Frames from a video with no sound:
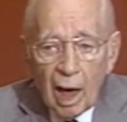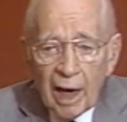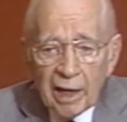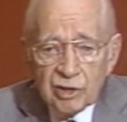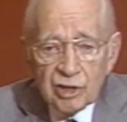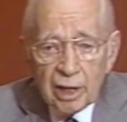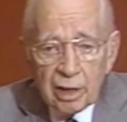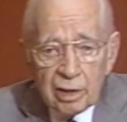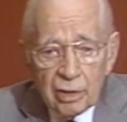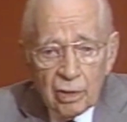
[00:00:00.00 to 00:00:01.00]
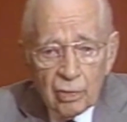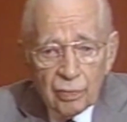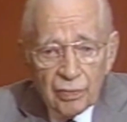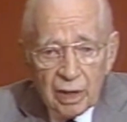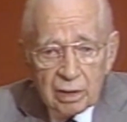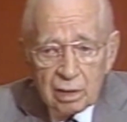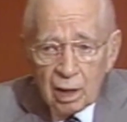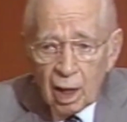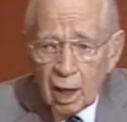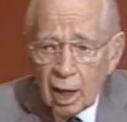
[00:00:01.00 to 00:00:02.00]
I say to you
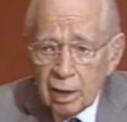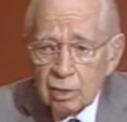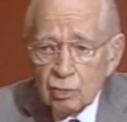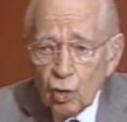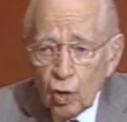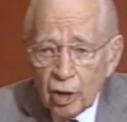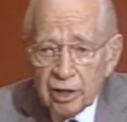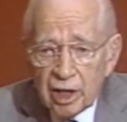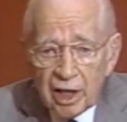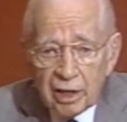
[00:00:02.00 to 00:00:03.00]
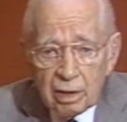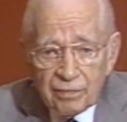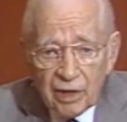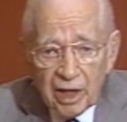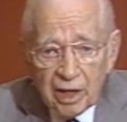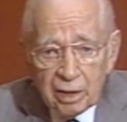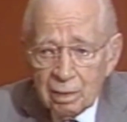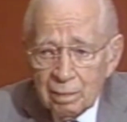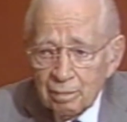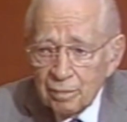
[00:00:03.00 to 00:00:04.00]
that God could
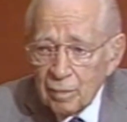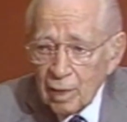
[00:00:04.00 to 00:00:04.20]
intervene